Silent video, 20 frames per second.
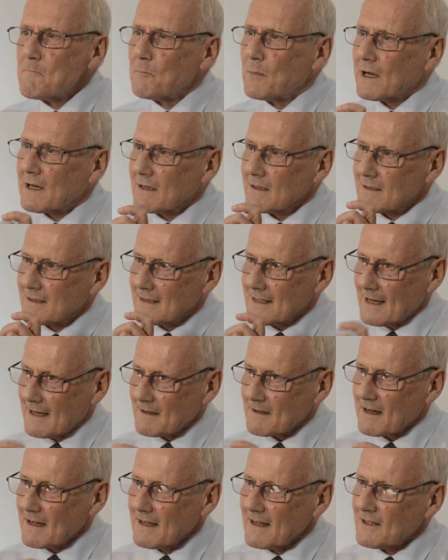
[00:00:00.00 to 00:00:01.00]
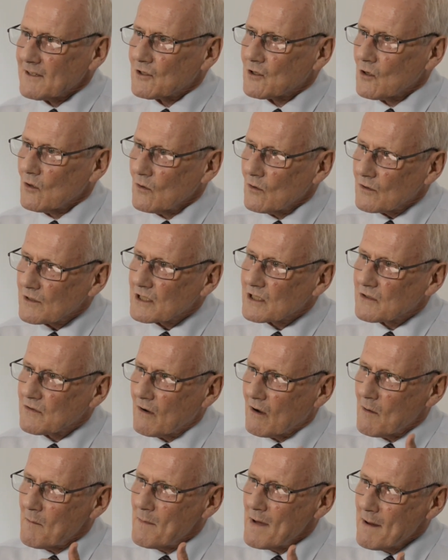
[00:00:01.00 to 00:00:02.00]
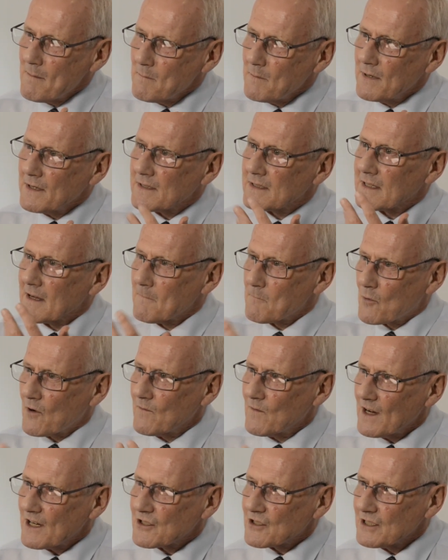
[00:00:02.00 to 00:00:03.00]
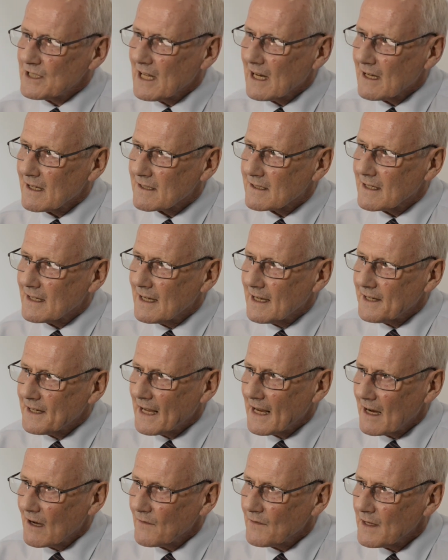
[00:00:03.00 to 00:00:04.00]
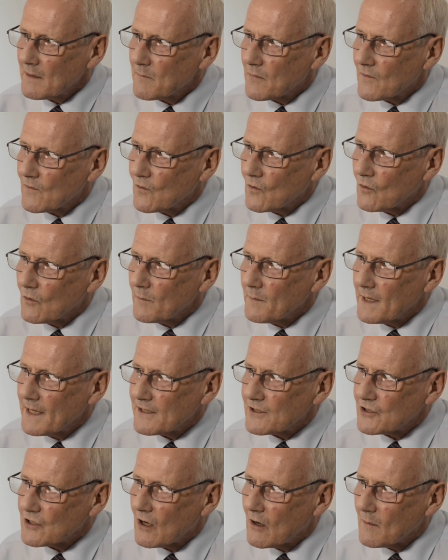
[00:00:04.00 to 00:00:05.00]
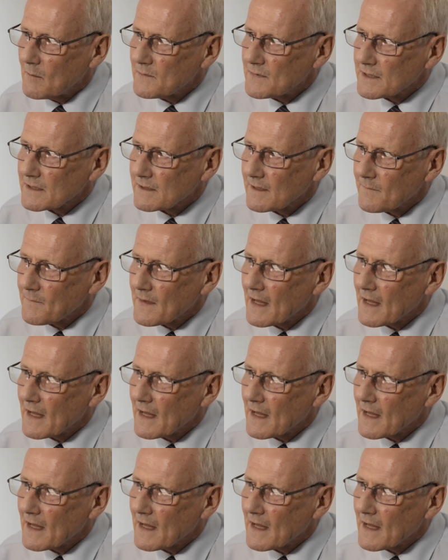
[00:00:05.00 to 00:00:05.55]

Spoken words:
because that talks to our members' professionality and how they perform their jobs